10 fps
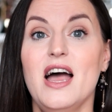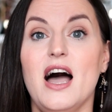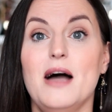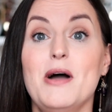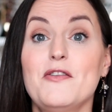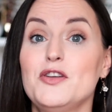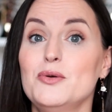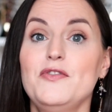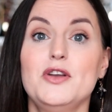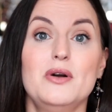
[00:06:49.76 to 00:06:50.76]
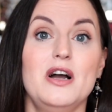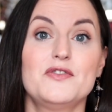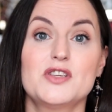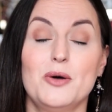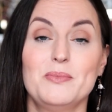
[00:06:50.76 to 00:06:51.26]
A few of you
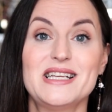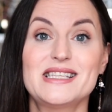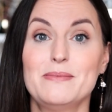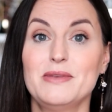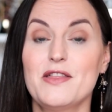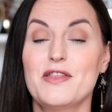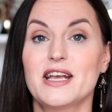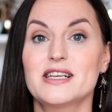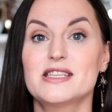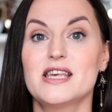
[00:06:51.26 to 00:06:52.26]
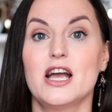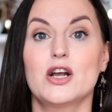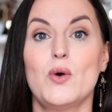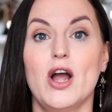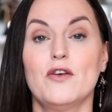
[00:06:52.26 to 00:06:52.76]
have told me similar things,
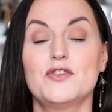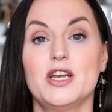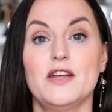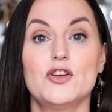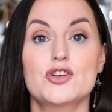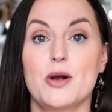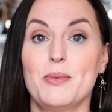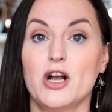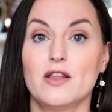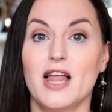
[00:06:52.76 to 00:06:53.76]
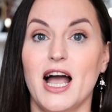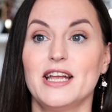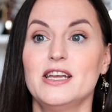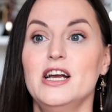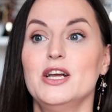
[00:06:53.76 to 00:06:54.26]
that quite often if you're shopping
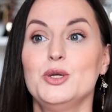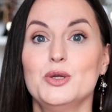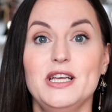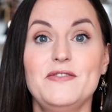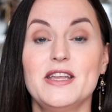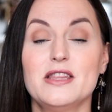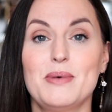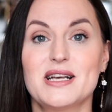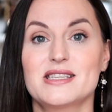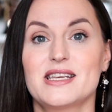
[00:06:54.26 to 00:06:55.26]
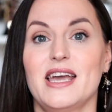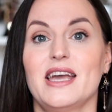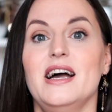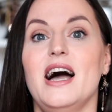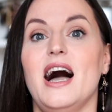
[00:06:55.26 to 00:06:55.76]
online, you leave it in the
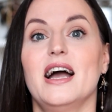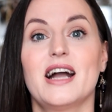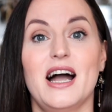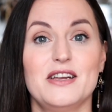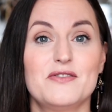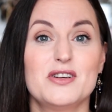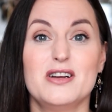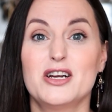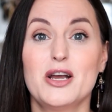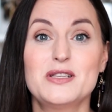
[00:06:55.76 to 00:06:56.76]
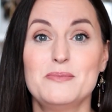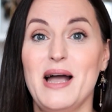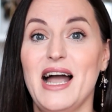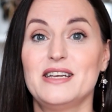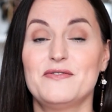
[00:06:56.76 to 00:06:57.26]
basket, kind of go to
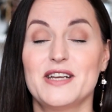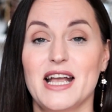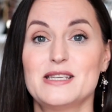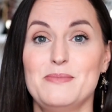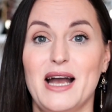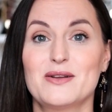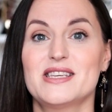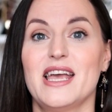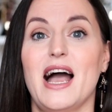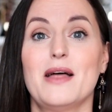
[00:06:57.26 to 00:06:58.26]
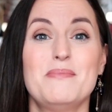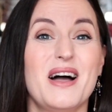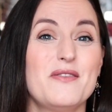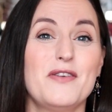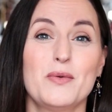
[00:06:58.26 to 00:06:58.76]
bed, forget about it, and
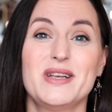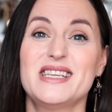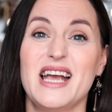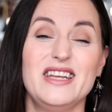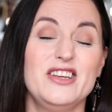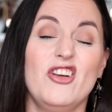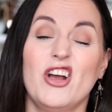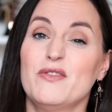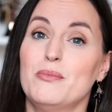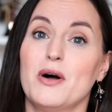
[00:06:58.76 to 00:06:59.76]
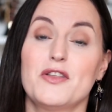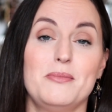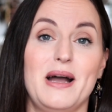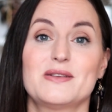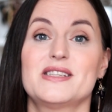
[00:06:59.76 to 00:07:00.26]
by the following day, you're not even bothered
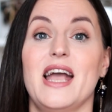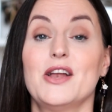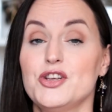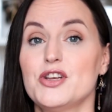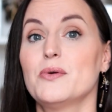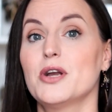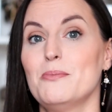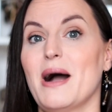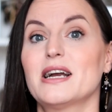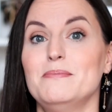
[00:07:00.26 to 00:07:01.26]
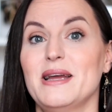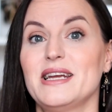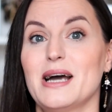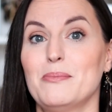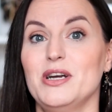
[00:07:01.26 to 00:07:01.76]
about it and you don't go back and
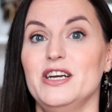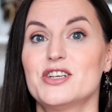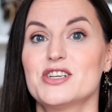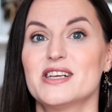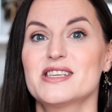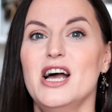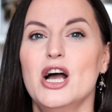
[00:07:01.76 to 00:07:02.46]
make that purchase.